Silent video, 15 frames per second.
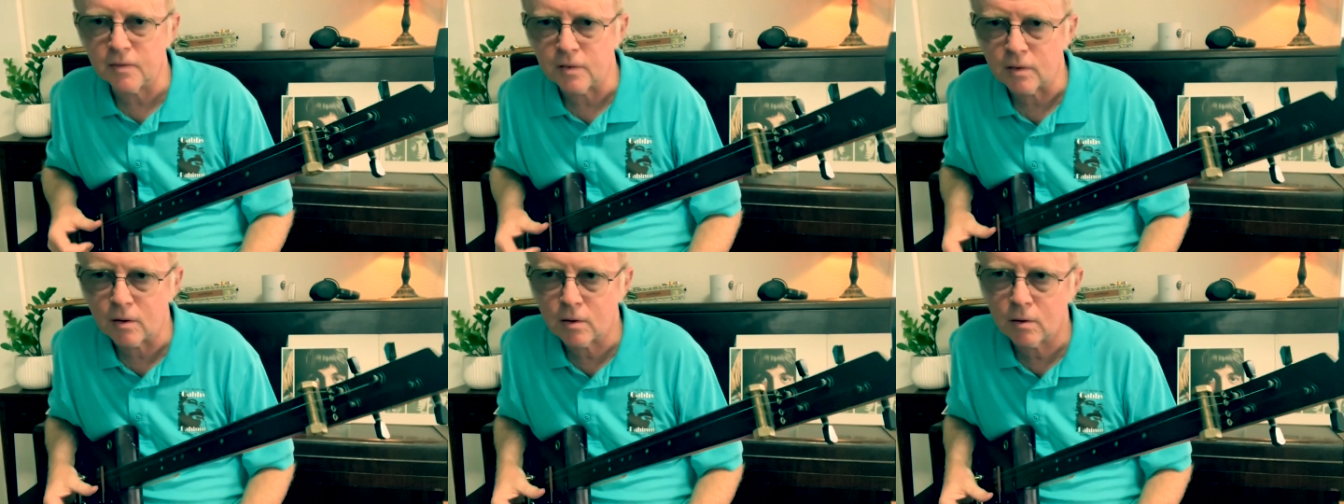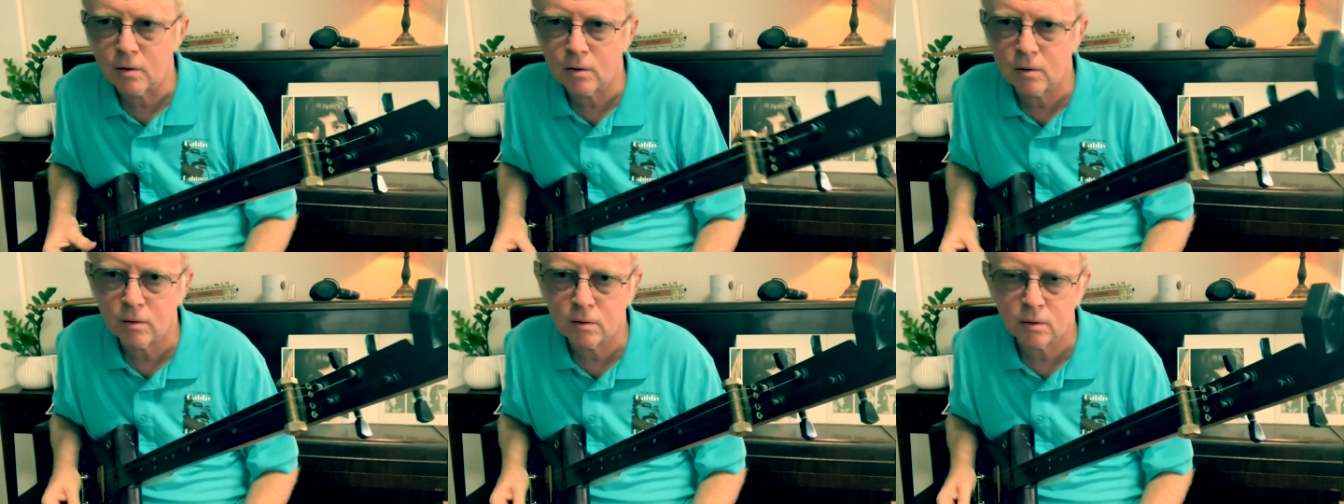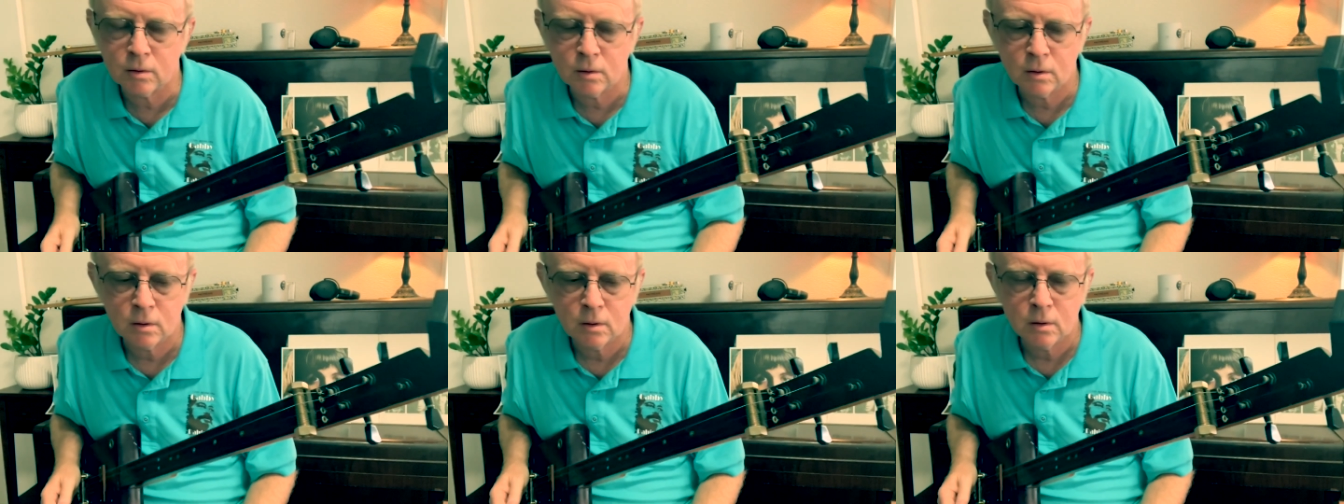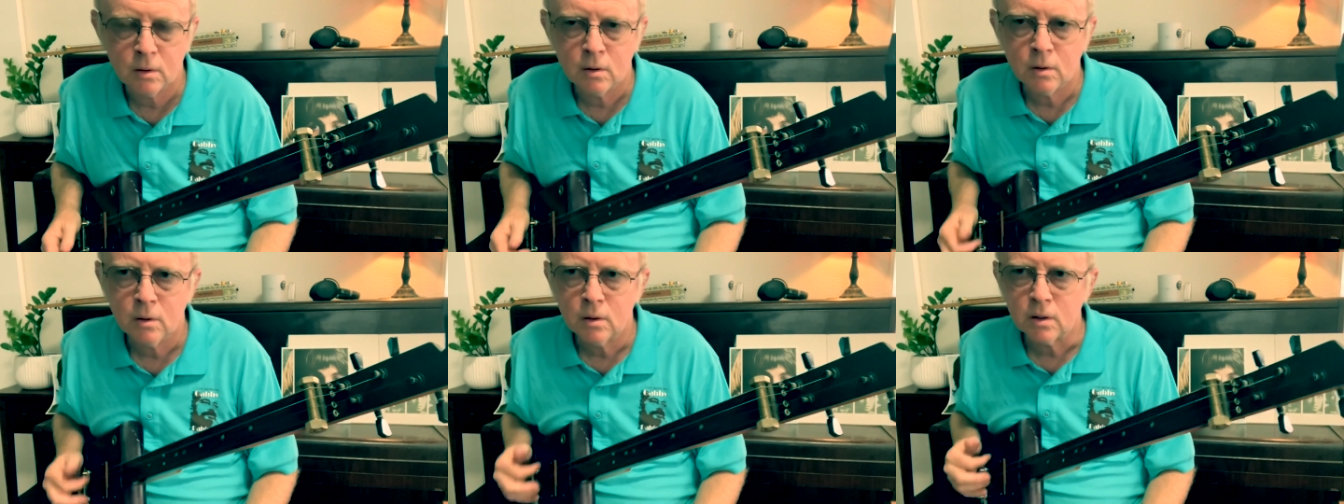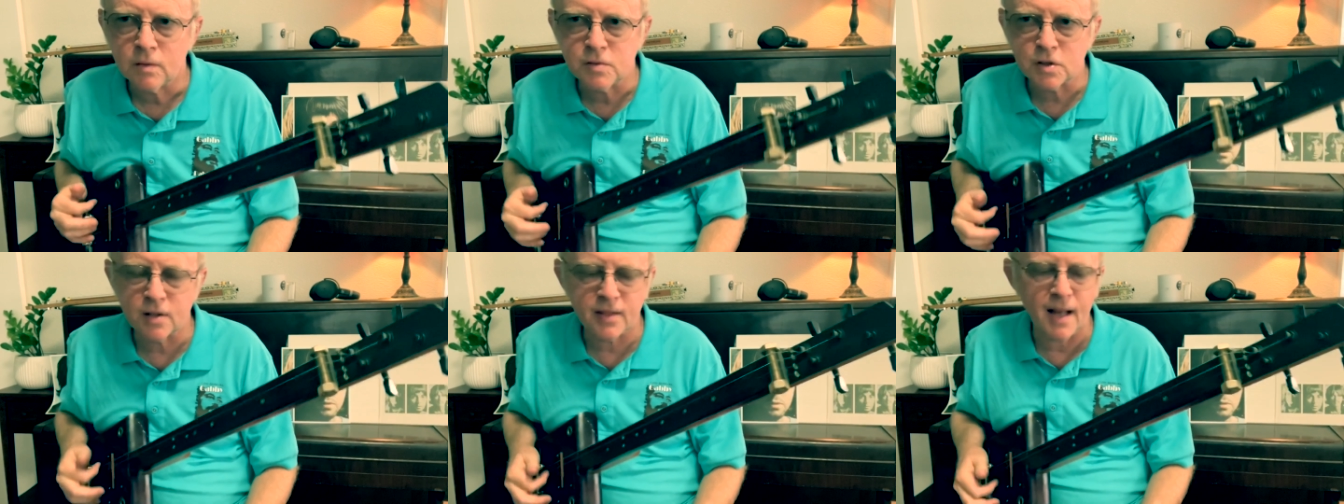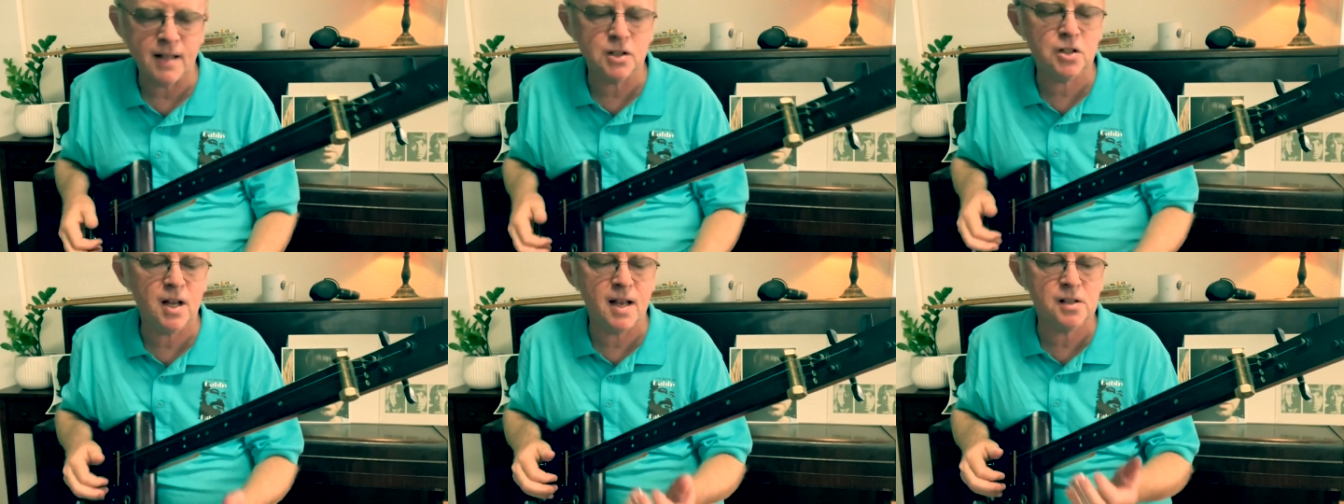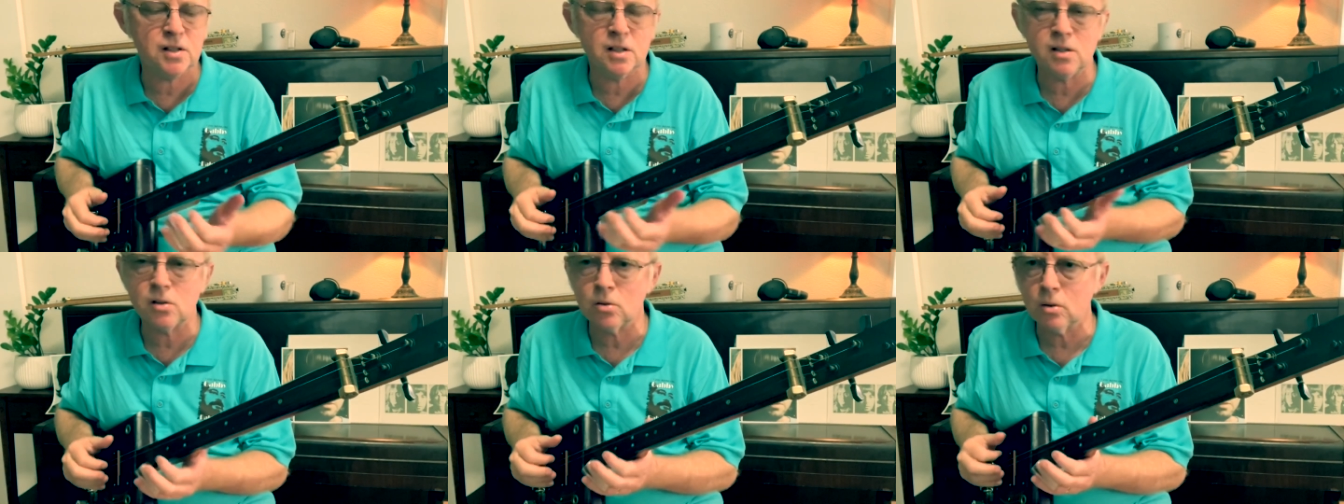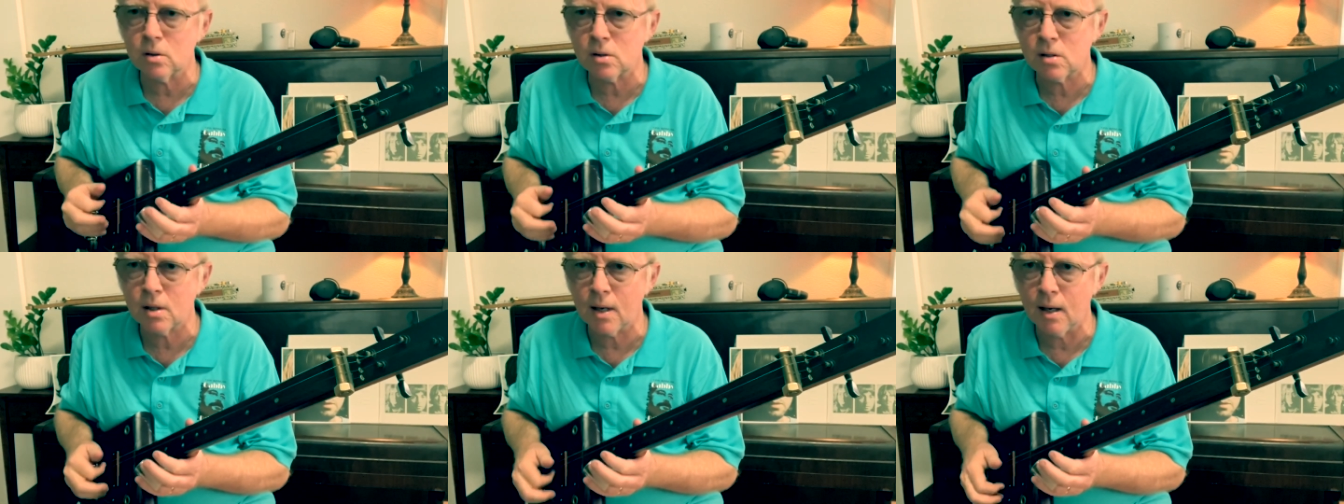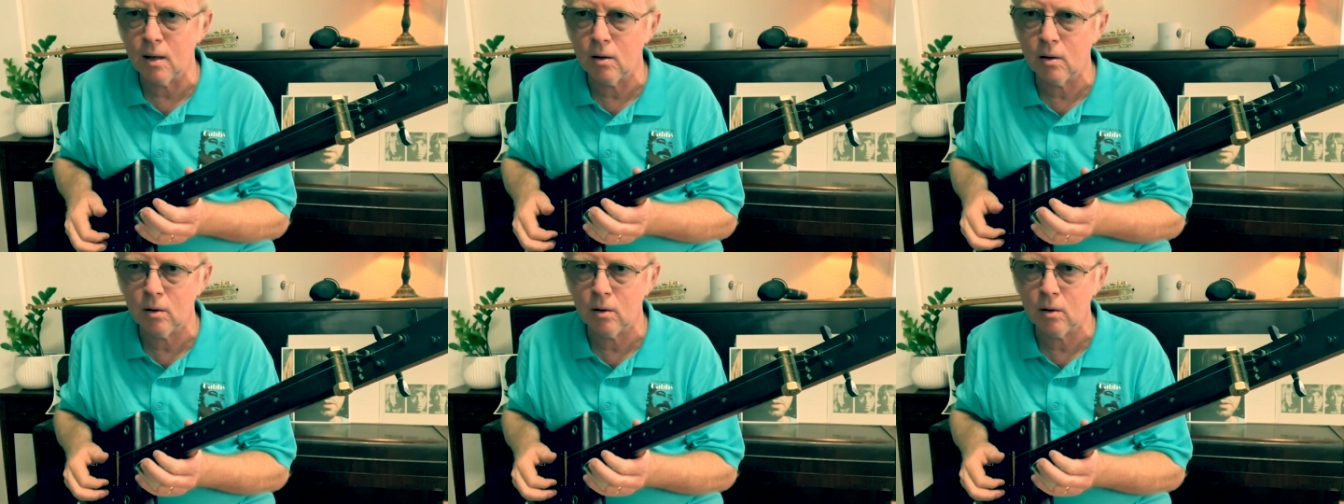Gives it that jazzy sort of sound.